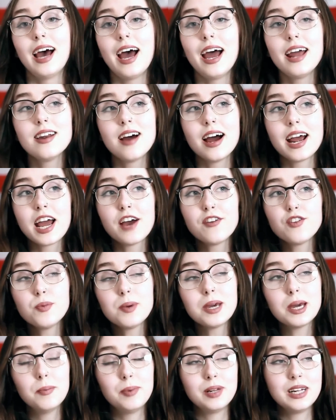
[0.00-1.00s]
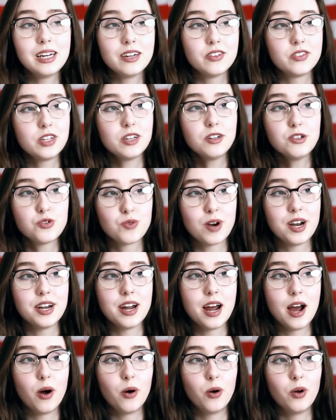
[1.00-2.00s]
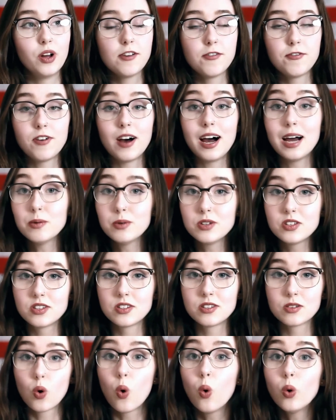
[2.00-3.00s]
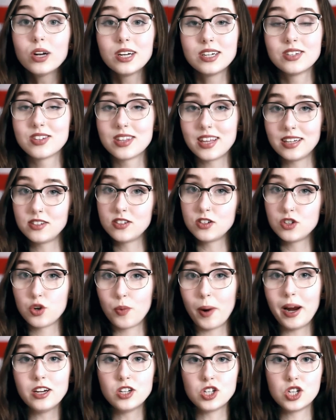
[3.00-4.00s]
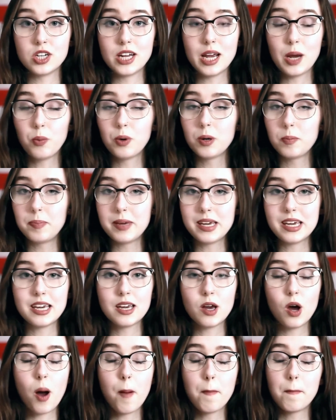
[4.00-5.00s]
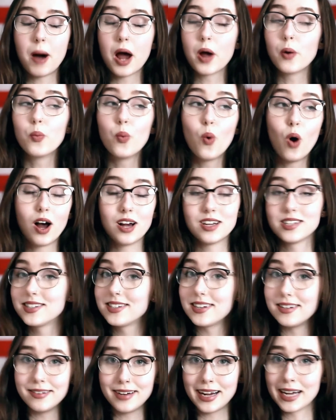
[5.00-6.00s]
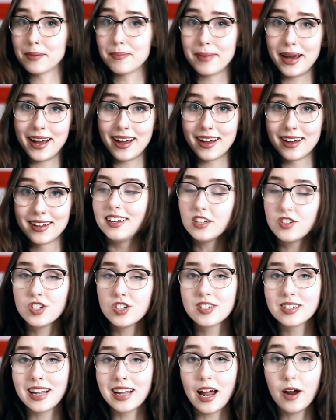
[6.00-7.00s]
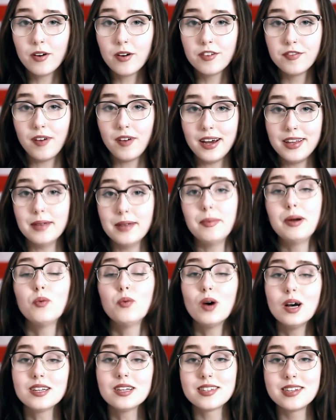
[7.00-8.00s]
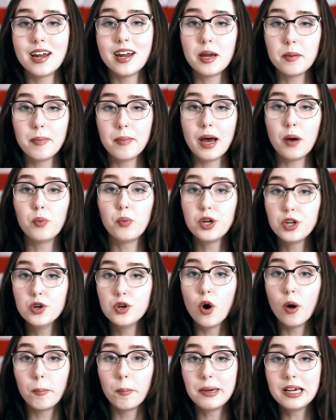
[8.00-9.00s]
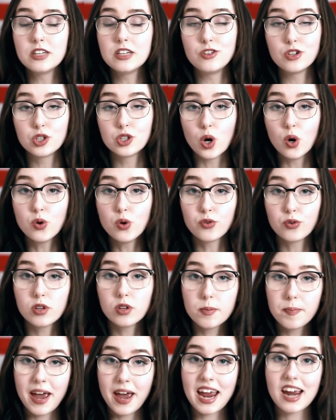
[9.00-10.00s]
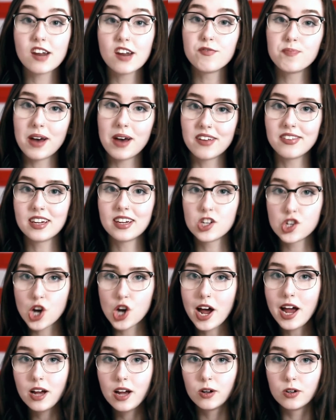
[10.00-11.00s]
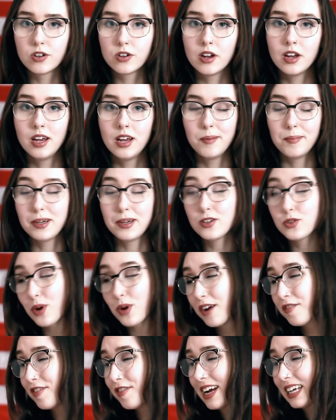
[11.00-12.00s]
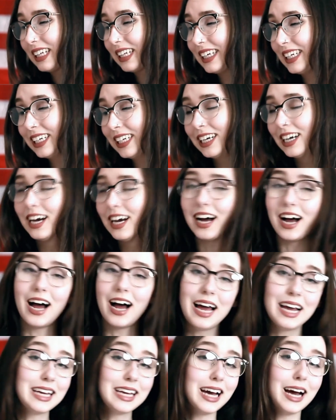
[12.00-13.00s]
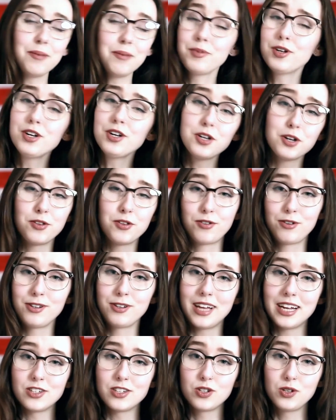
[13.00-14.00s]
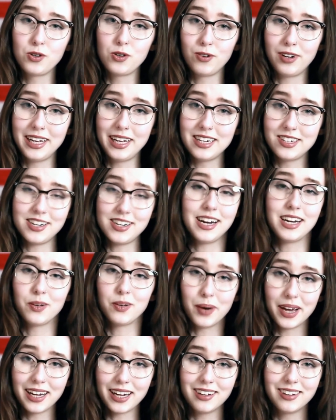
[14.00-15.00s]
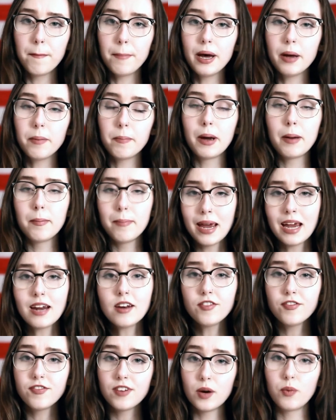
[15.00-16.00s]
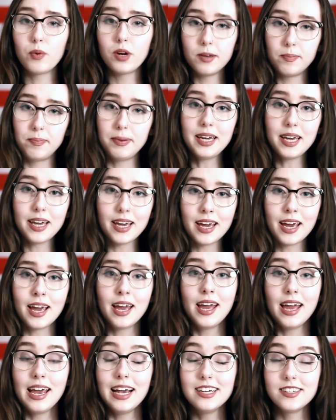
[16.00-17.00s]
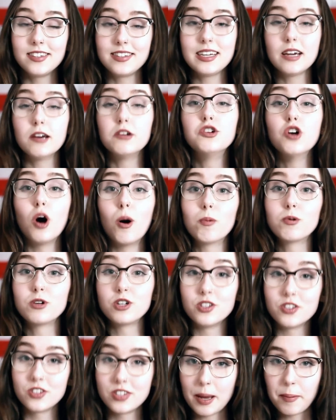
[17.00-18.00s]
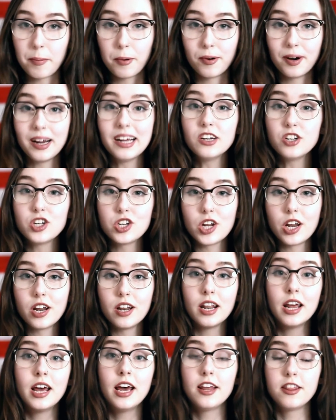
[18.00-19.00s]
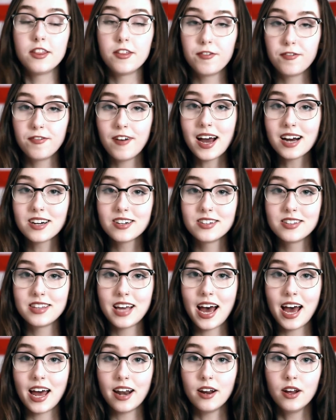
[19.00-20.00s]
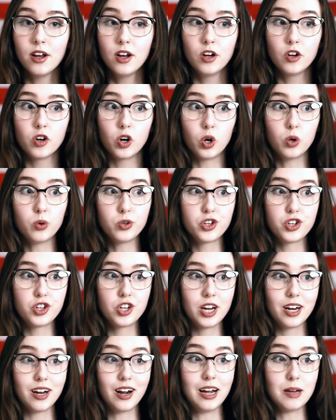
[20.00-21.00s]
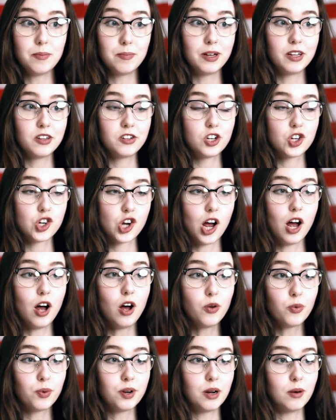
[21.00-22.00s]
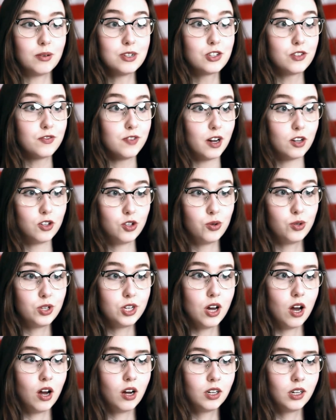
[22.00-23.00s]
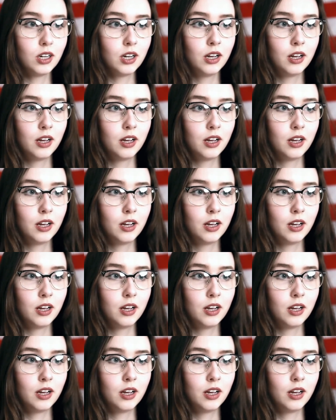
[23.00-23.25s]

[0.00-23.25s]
And I have to be completely serious right now. If I was caught into that situation, it would be my worst nightmare. Let's just clarify that my worst nightmare would not be to go through the pain of birthing a child, because quite frankly, I'm gonna go through that sooner or later anyway. But my main fear is the adoption separation. The fact that, oh shit, I birthed a child when I was far too young,